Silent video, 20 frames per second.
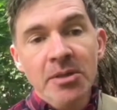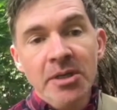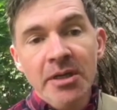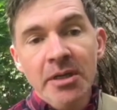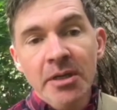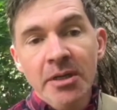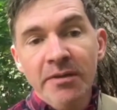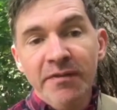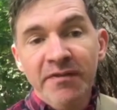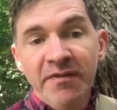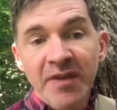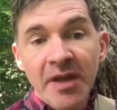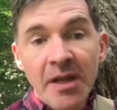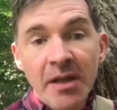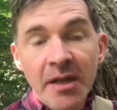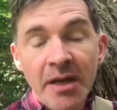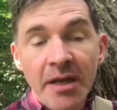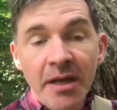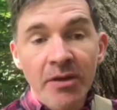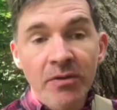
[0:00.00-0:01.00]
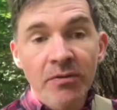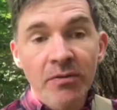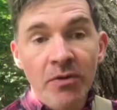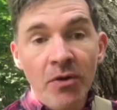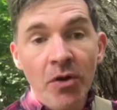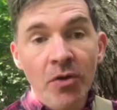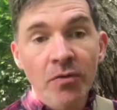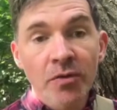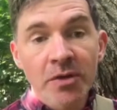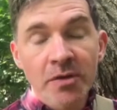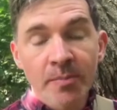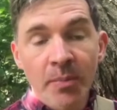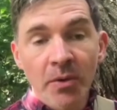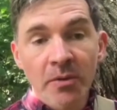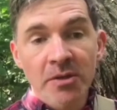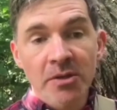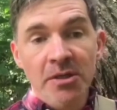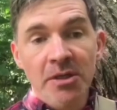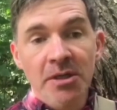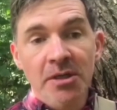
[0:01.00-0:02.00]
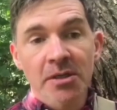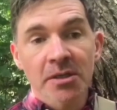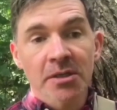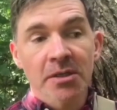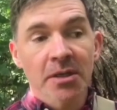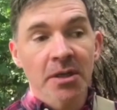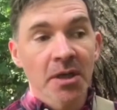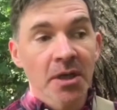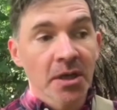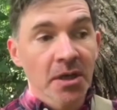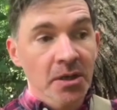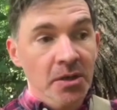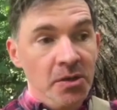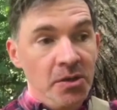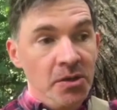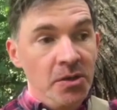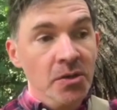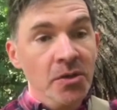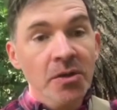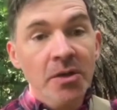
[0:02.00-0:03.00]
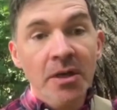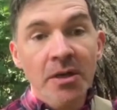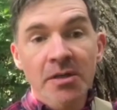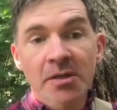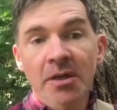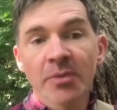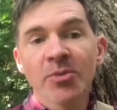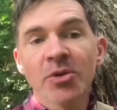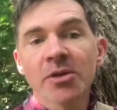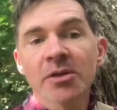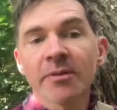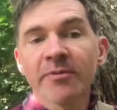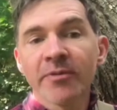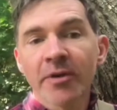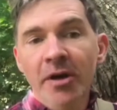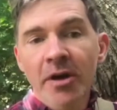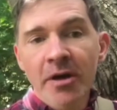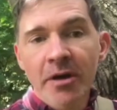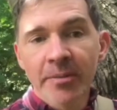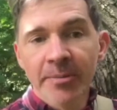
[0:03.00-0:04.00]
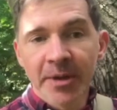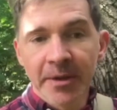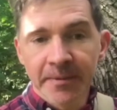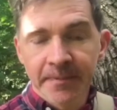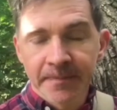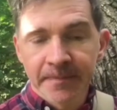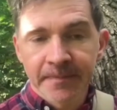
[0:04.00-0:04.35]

in the feeling and thought responses to this image environment.